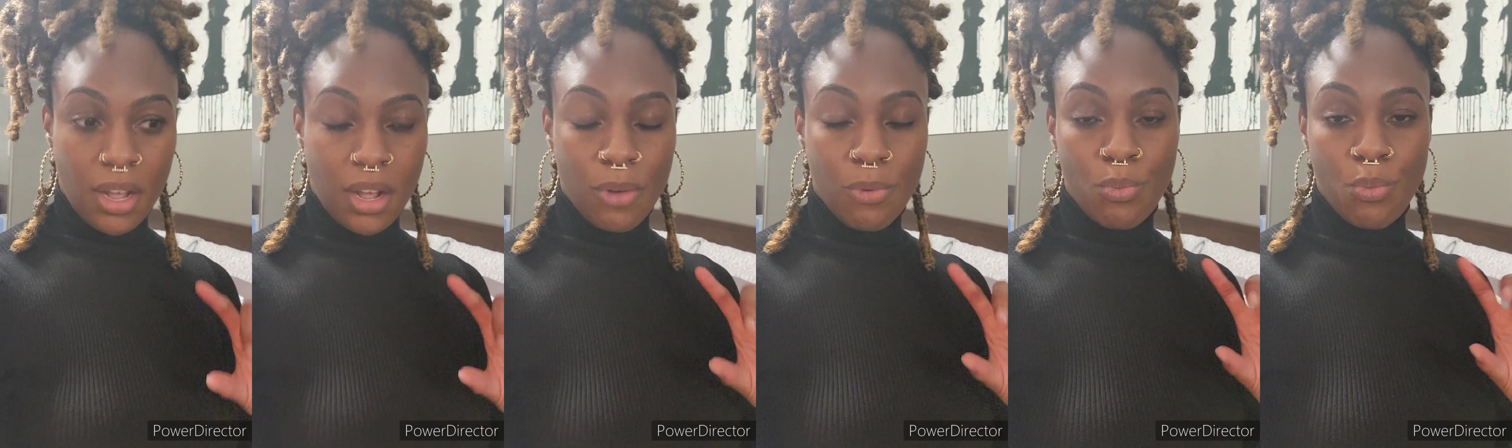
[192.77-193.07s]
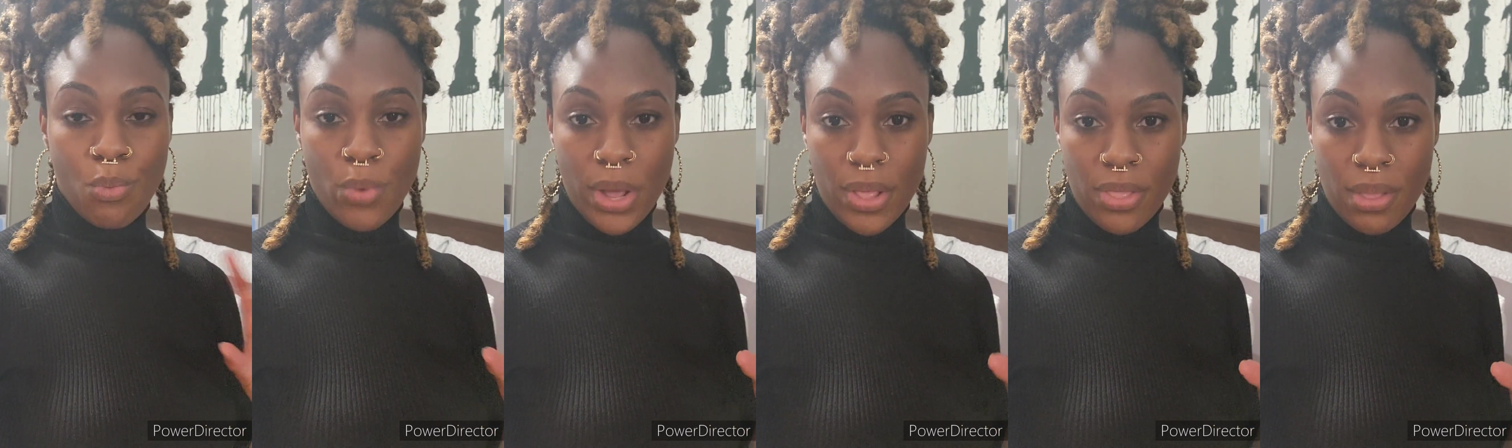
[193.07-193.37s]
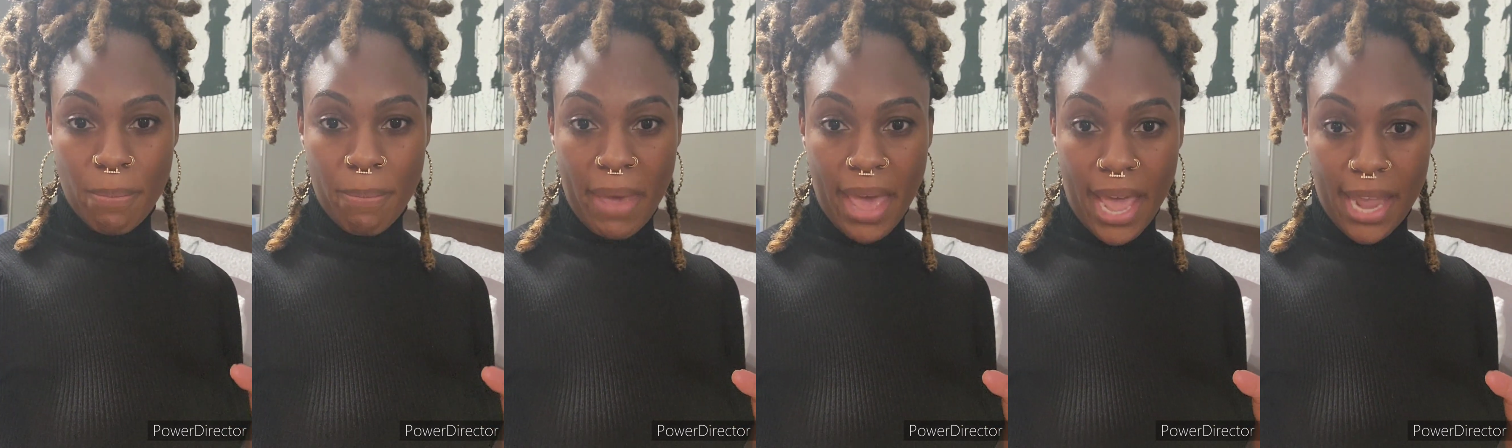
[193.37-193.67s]
when
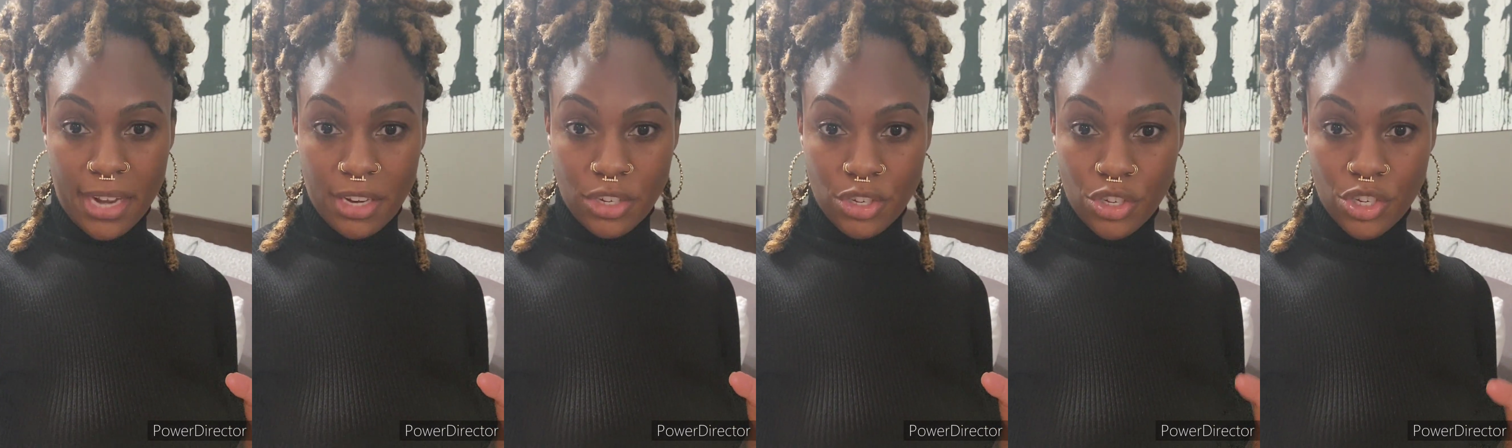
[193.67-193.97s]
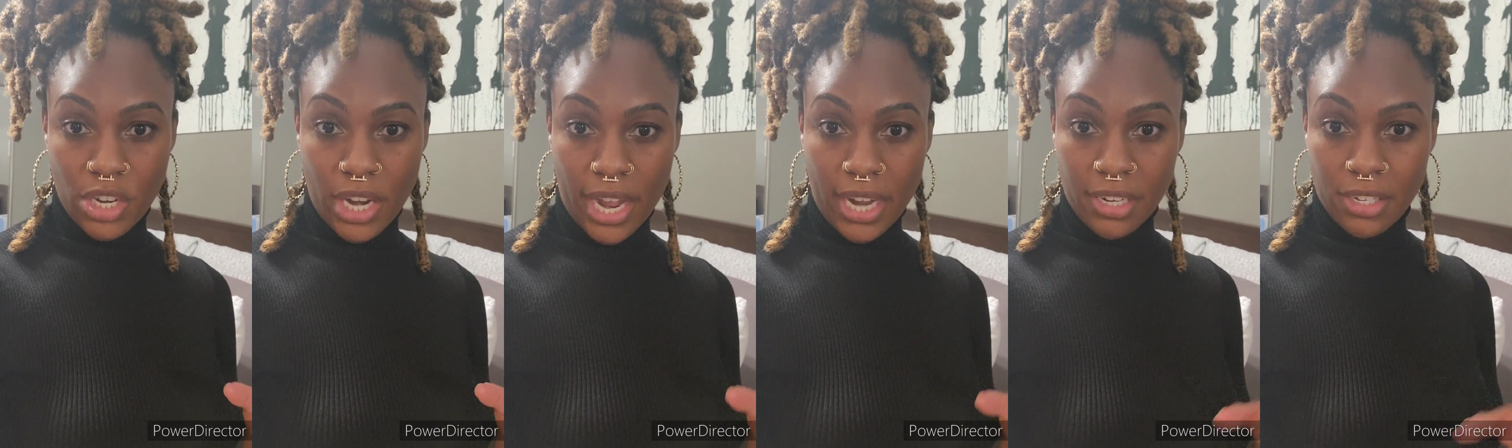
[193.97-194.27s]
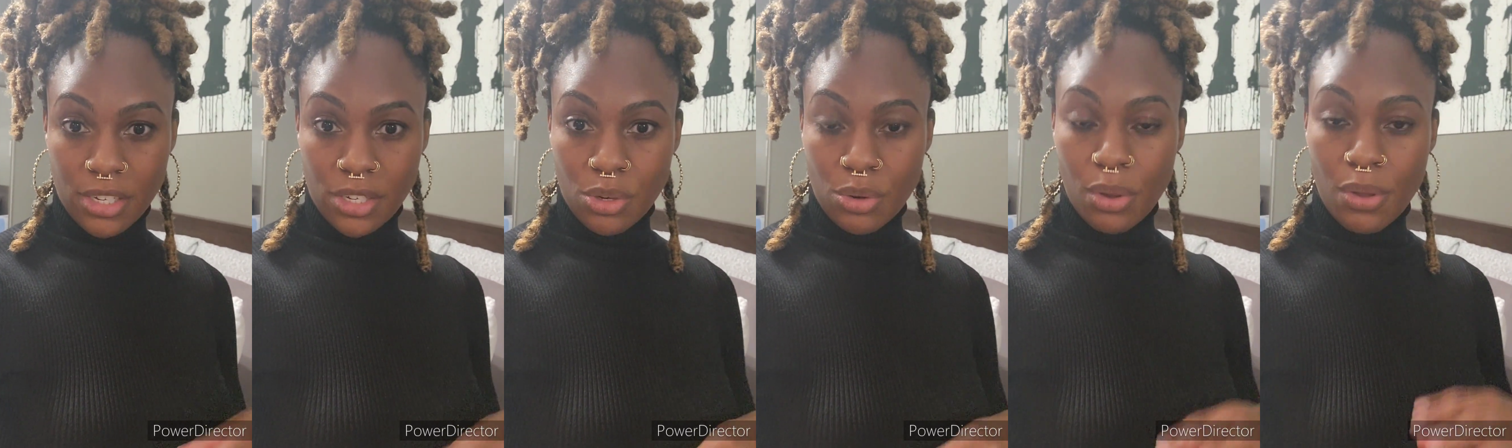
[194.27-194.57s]
the bag is
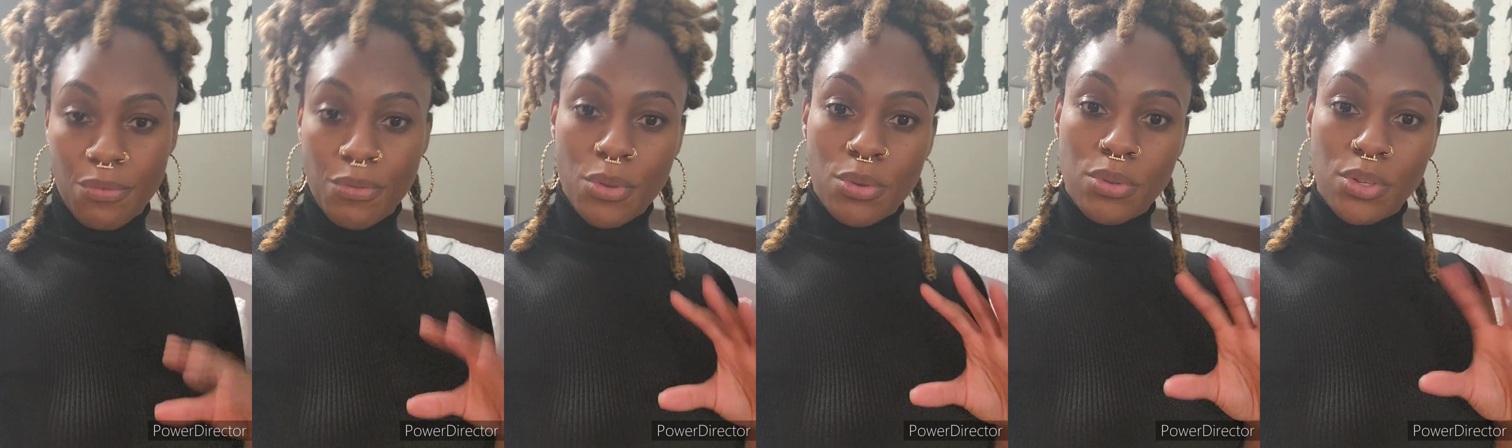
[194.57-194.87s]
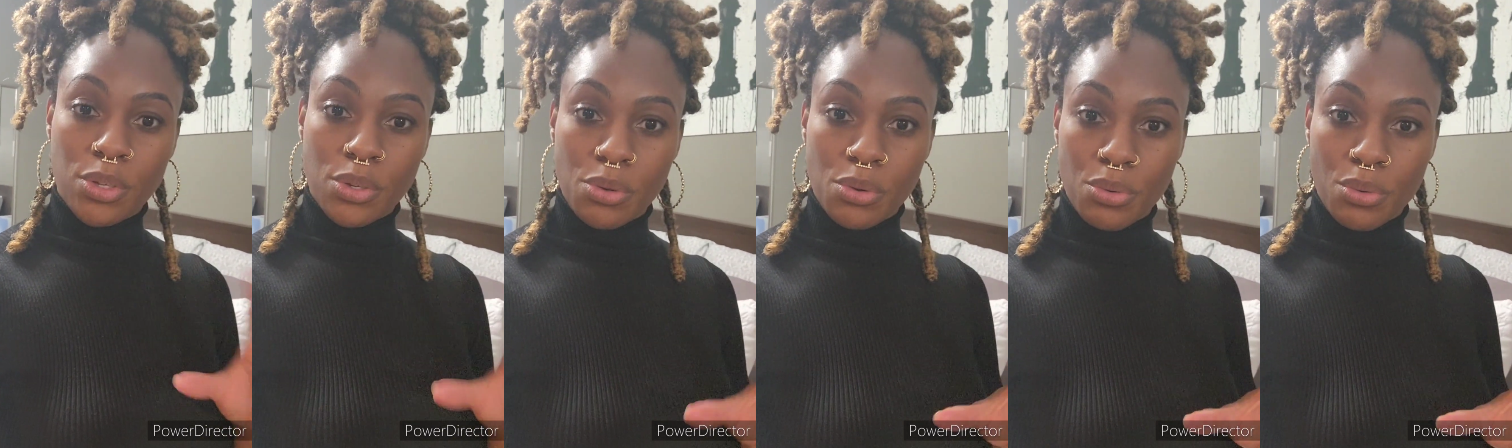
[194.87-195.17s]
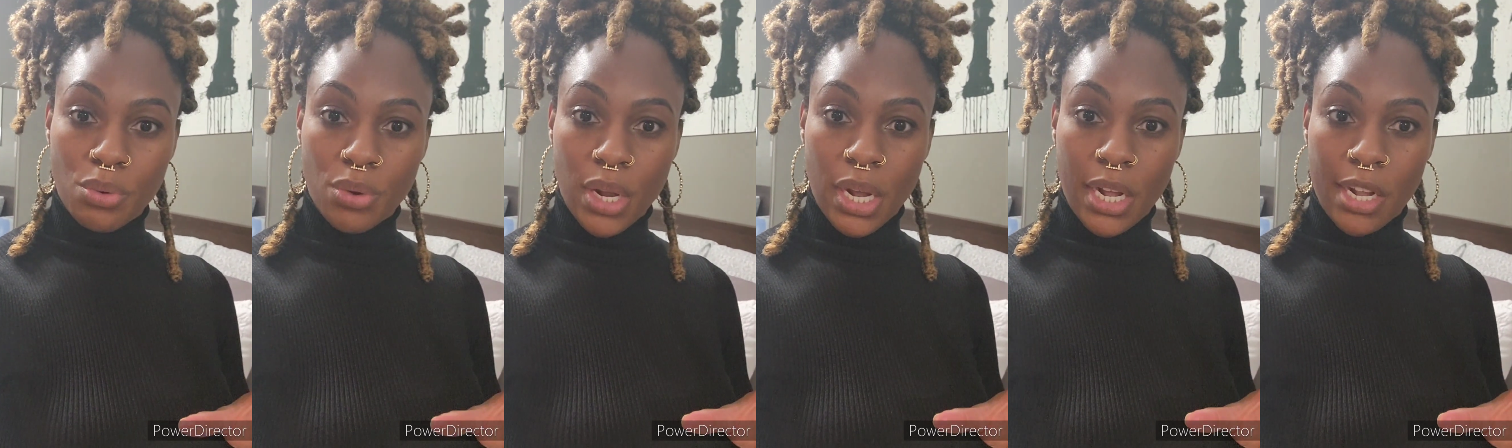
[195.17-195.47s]
checked. So if you
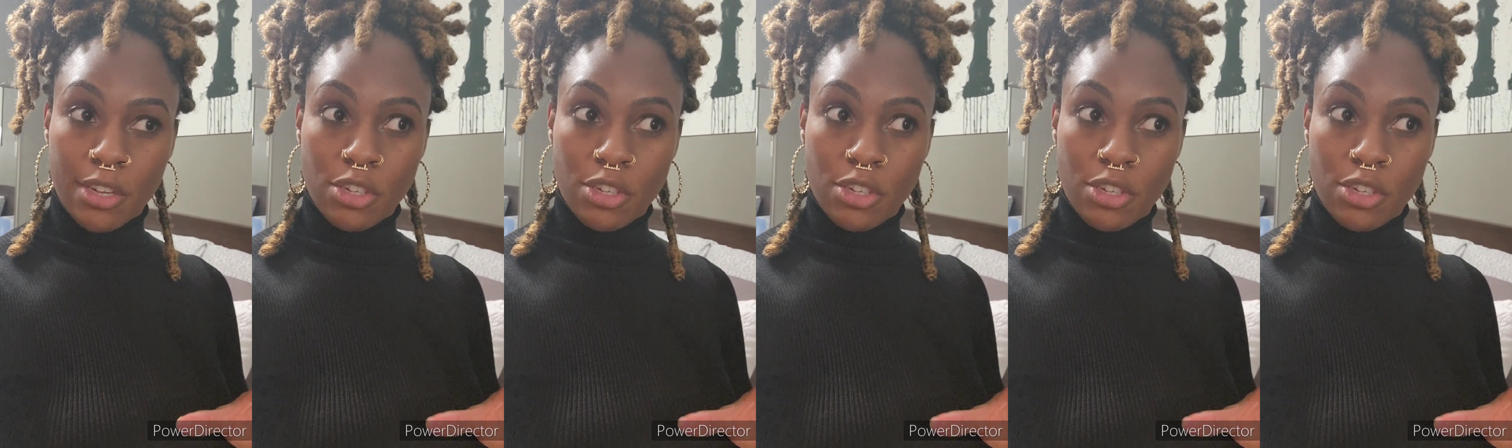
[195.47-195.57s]
do